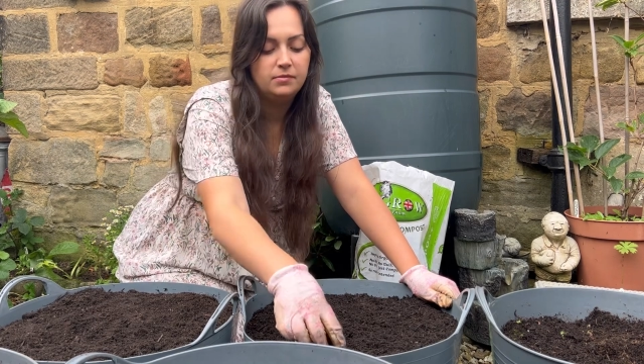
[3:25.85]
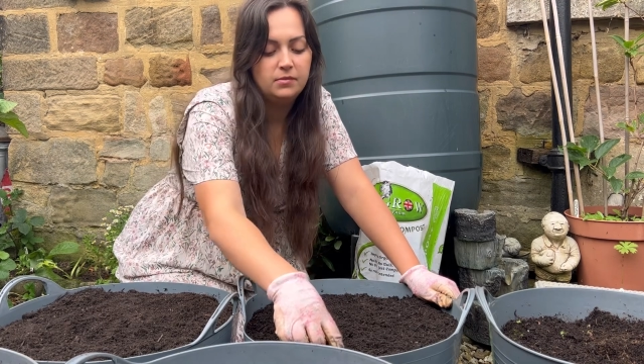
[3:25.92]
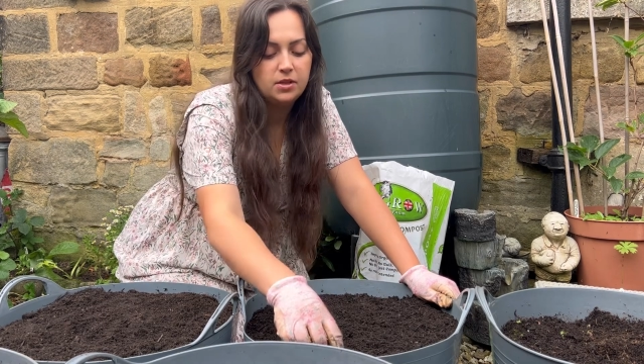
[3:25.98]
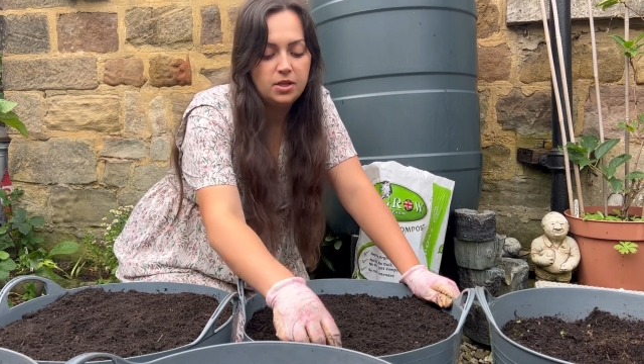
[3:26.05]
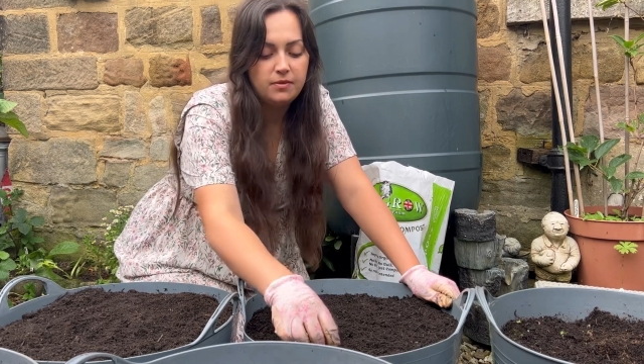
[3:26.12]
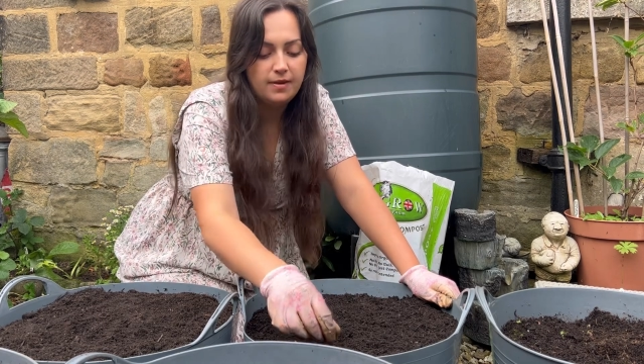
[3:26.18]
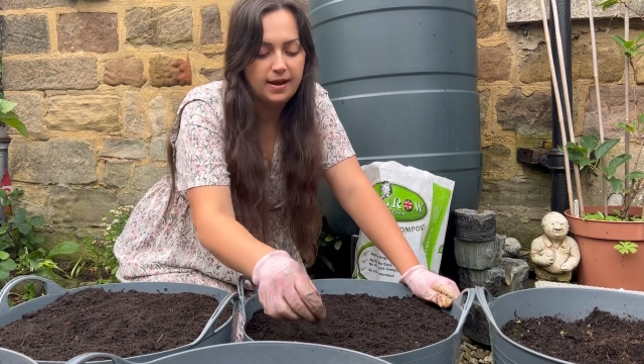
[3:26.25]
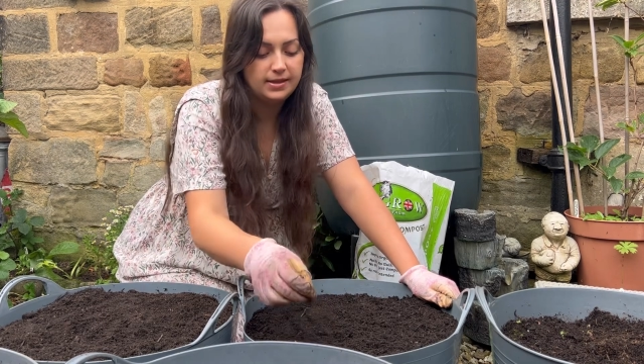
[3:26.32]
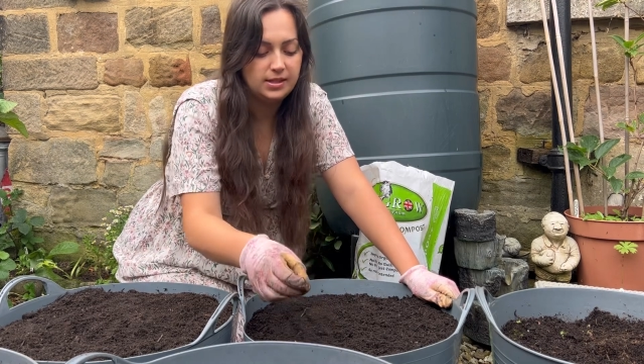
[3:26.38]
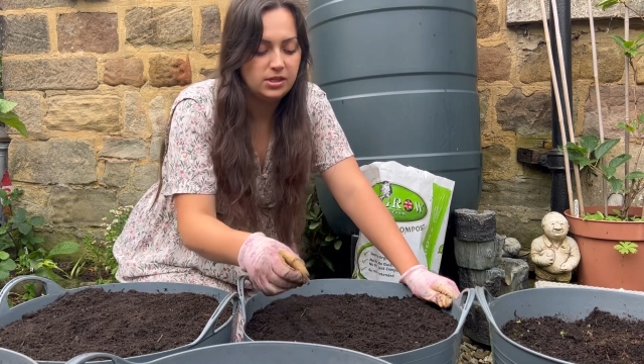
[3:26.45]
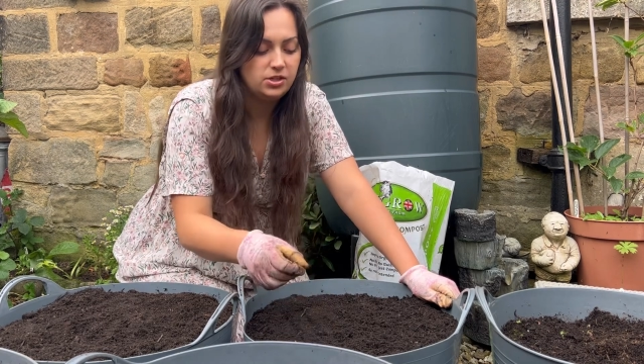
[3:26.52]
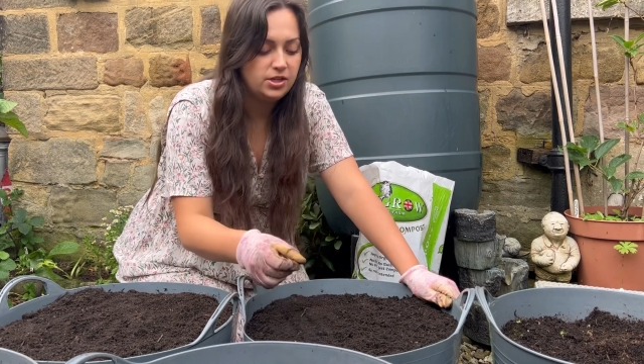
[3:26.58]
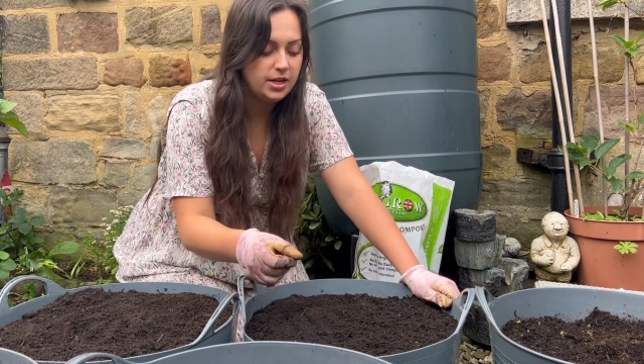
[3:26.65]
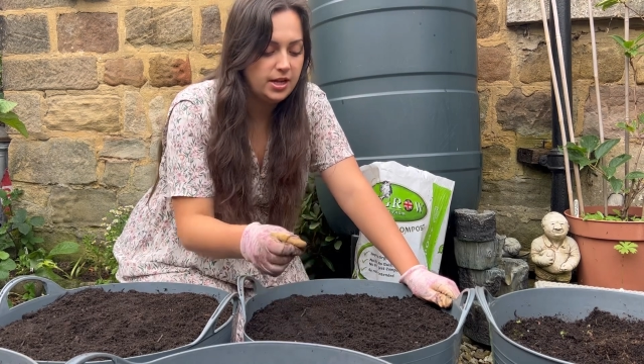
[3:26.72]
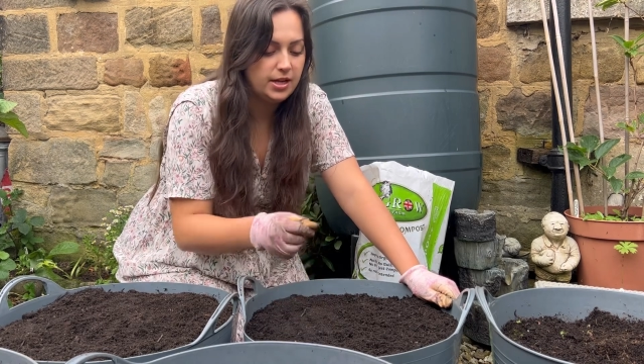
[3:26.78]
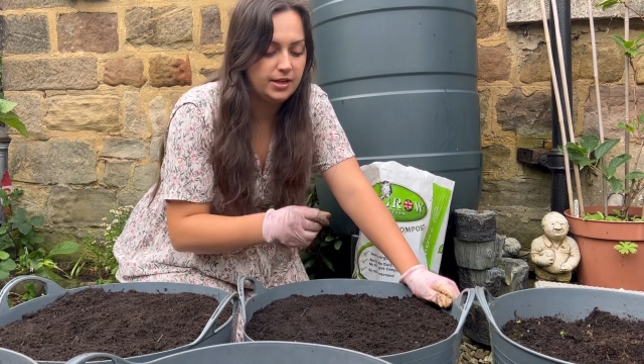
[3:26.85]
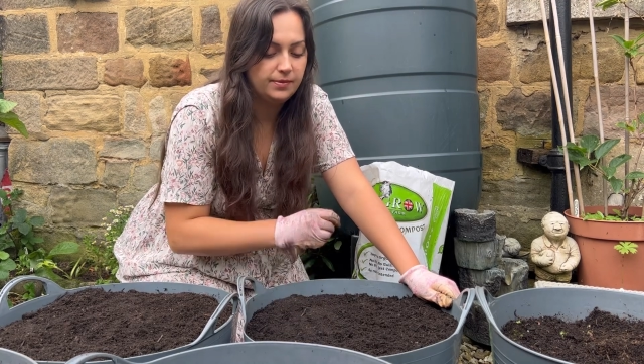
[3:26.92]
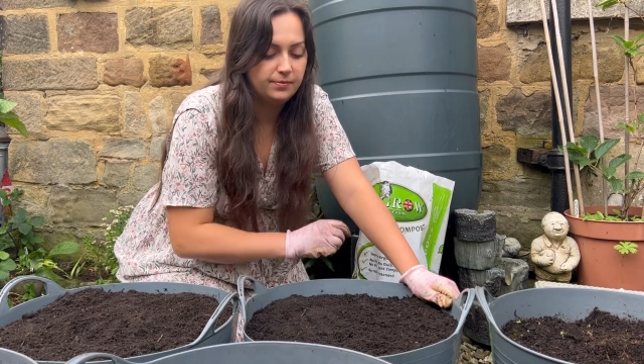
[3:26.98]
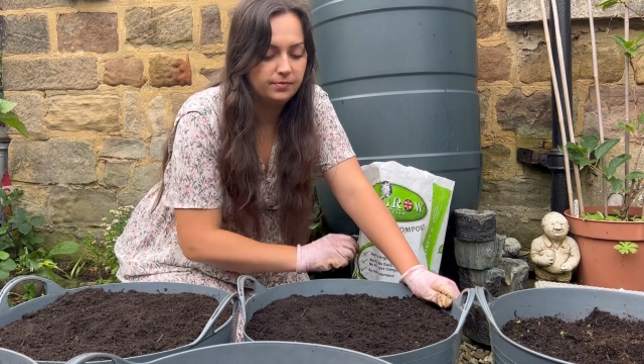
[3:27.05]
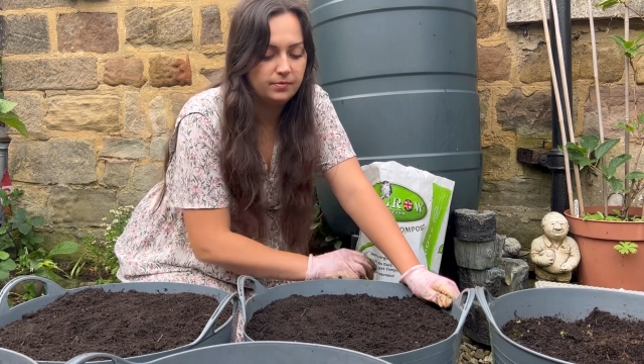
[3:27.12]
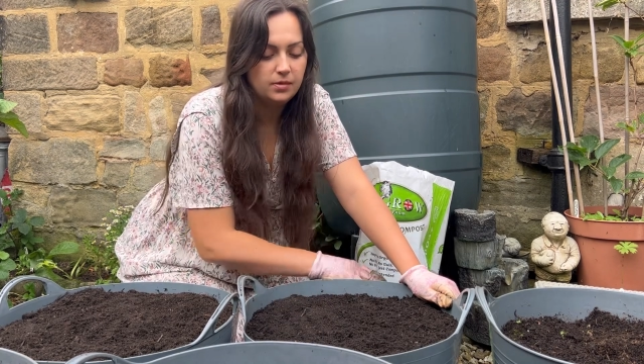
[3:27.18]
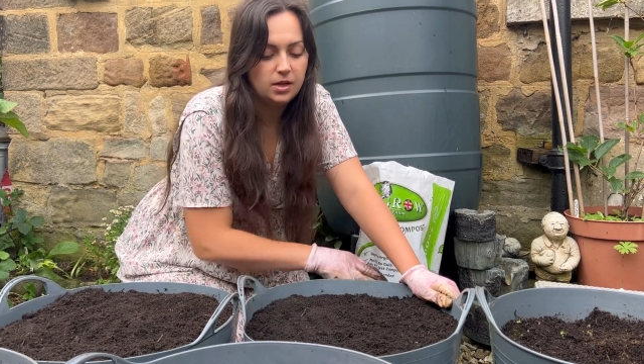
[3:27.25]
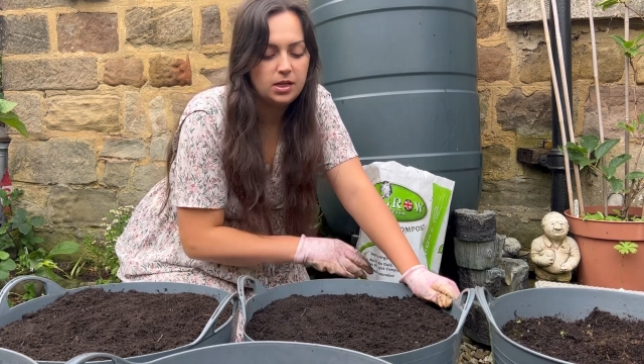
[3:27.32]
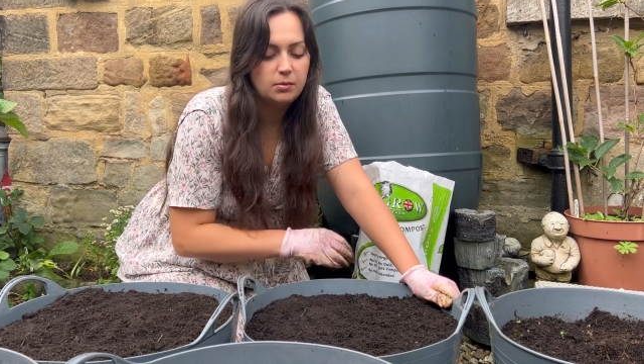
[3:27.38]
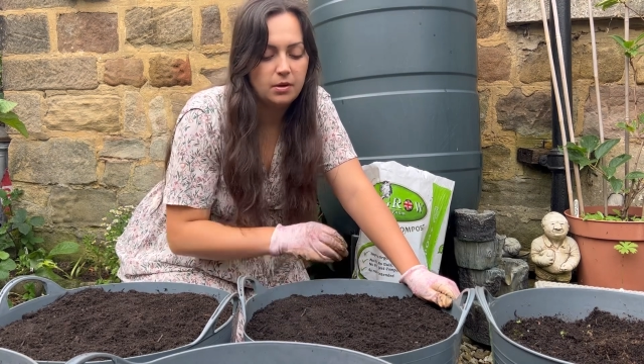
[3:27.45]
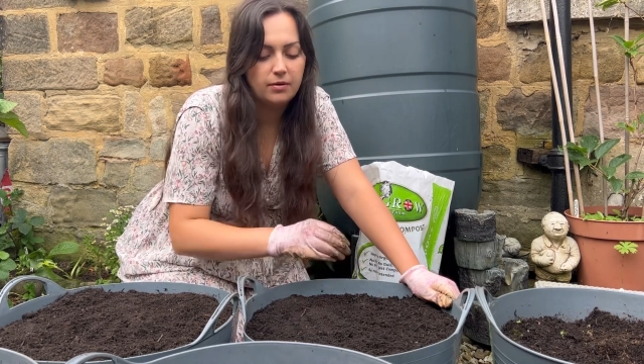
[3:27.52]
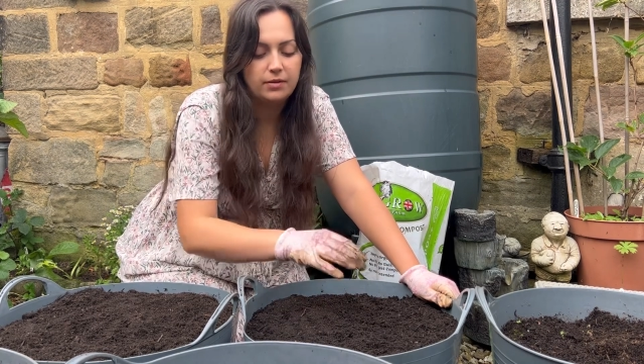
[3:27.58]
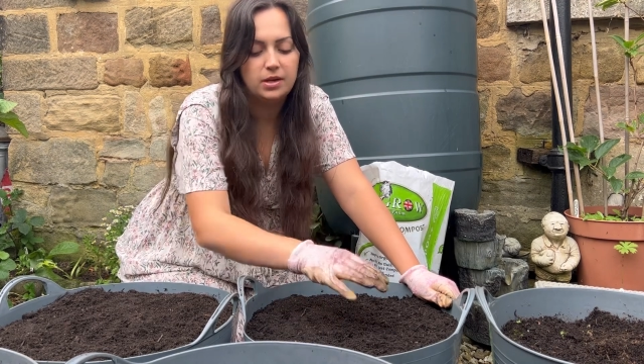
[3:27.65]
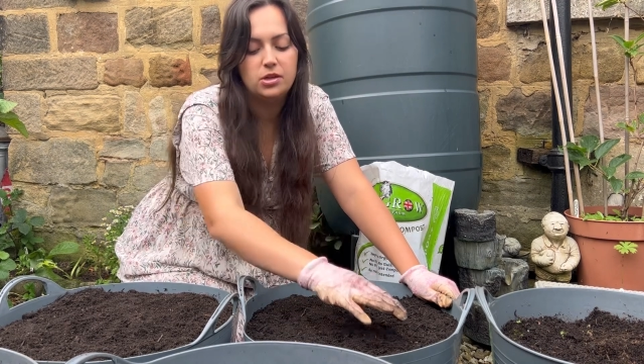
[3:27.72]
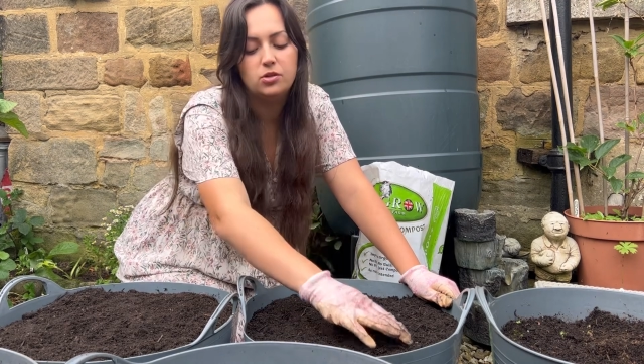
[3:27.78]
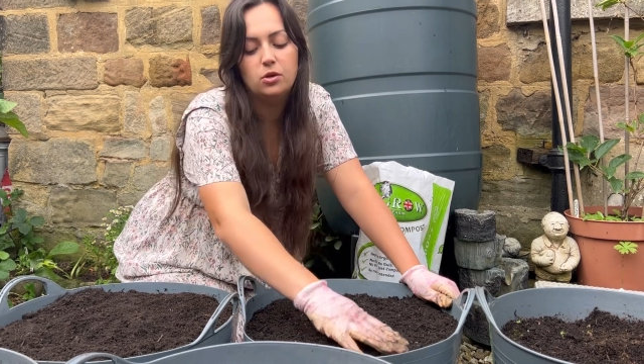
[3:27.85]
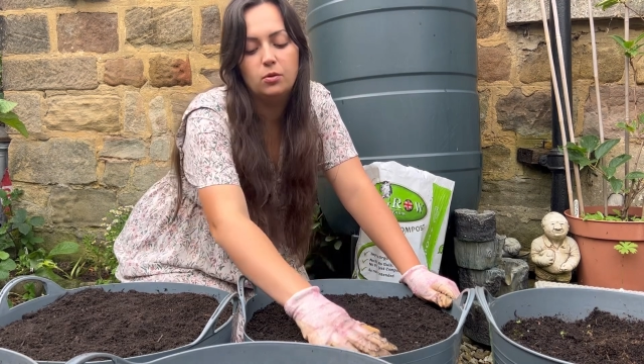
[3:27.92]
you've had this year and you weren't really sure